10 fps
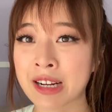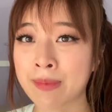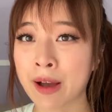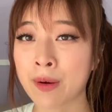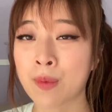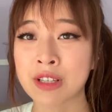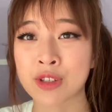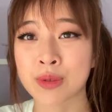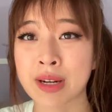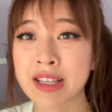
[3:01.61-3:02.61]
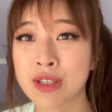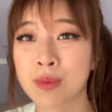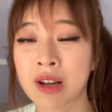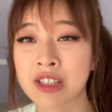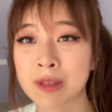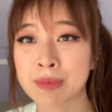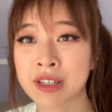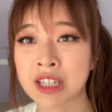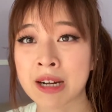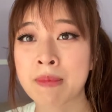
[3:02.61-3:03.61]
about, what traits you want to
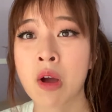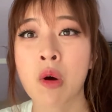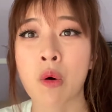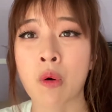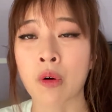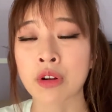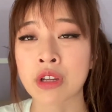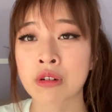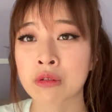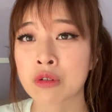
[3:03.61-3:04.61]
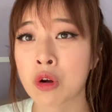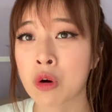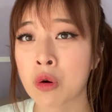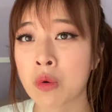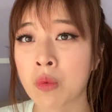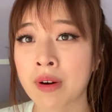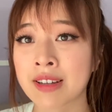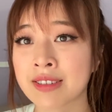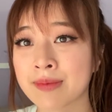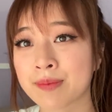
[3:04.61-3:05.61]
put up, or you don't know
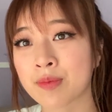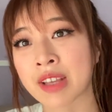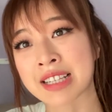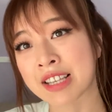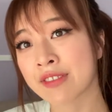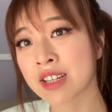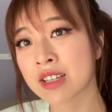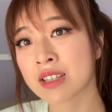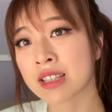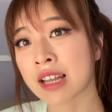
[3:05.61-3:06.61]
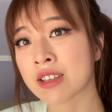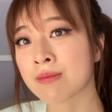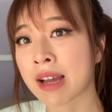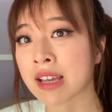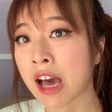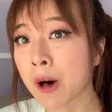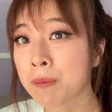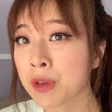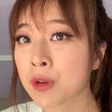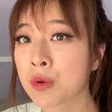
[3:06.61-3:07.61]
what activities that might help
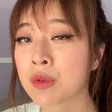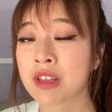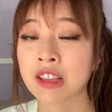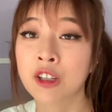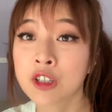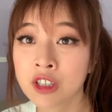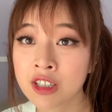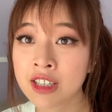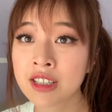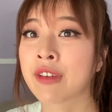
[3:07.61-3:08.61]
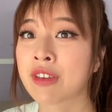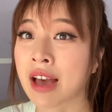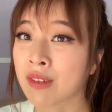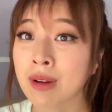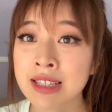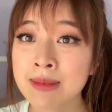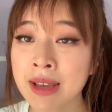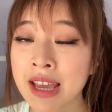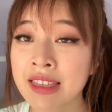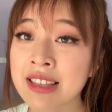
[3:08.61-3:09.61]
you look good, if you have a
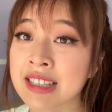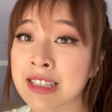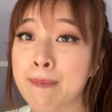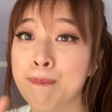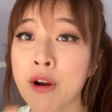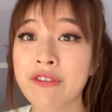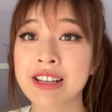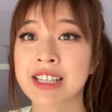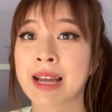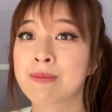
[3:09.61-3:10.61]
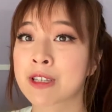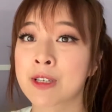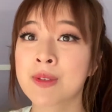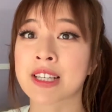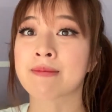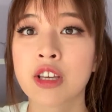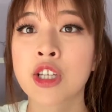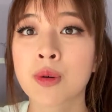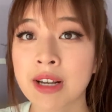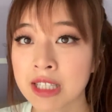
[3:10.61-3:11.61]
resume, this is the perfect time to use it.
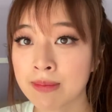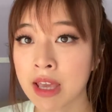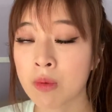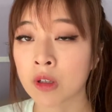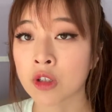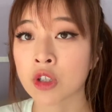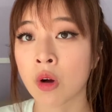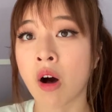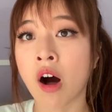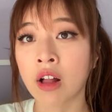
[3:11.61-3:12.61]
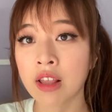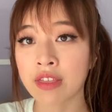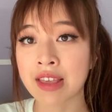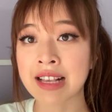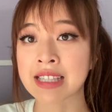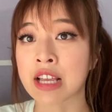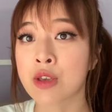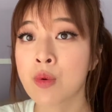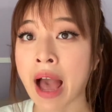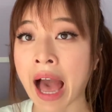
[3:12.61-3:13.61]
Your resume will show all the things that
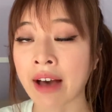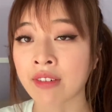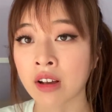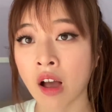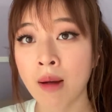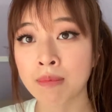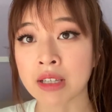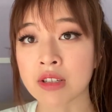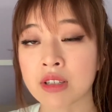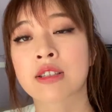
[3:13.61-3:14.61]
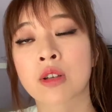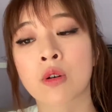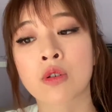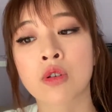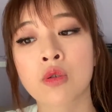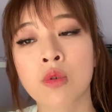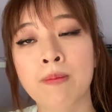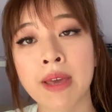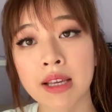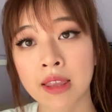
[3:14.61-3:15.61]
you have accomplished, so you will
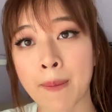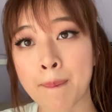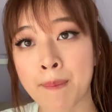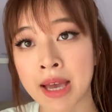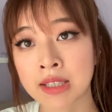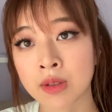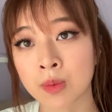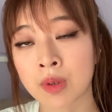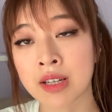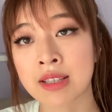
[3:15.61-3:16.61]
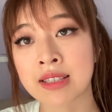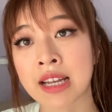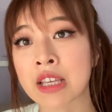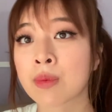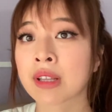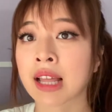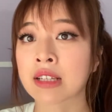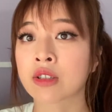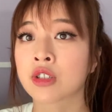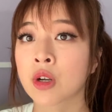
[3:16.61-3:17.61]
pick the best ones that you would
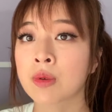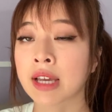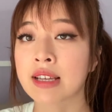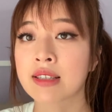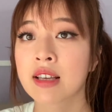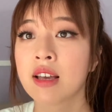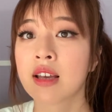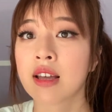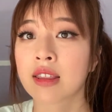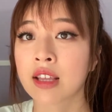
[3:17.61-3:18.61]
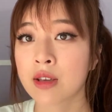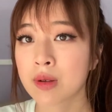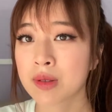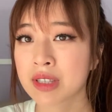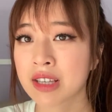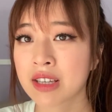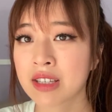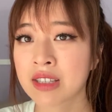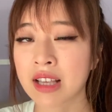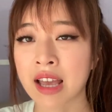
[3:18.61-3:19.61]
like to showcase. The
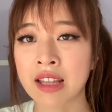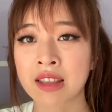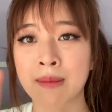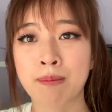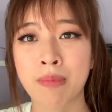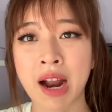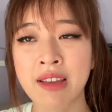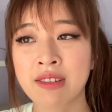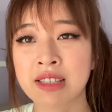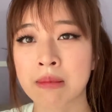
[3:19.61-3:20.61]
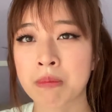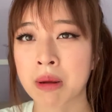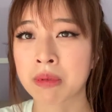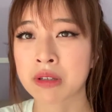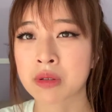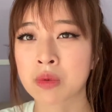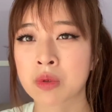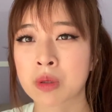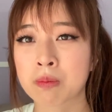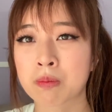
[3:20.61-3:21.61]
UCs and the privates and public
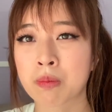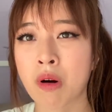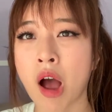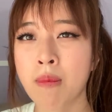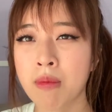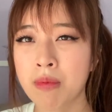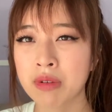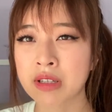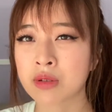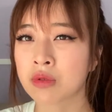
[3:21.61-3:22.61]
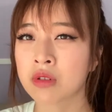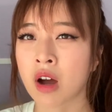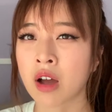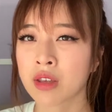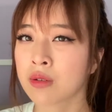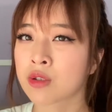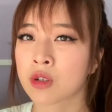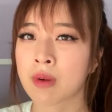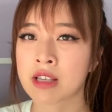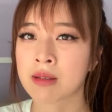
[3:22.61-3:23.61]
schools probably do not use
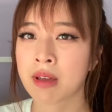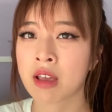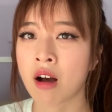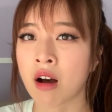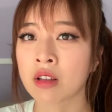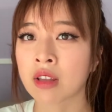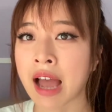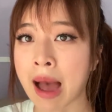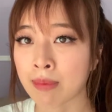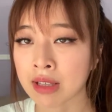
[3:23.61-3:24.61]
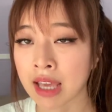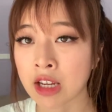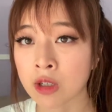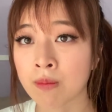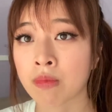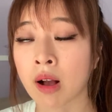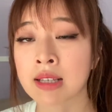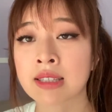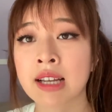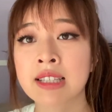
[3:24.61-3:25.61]
your resume on the application
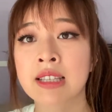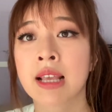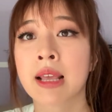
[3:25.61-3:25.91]
process,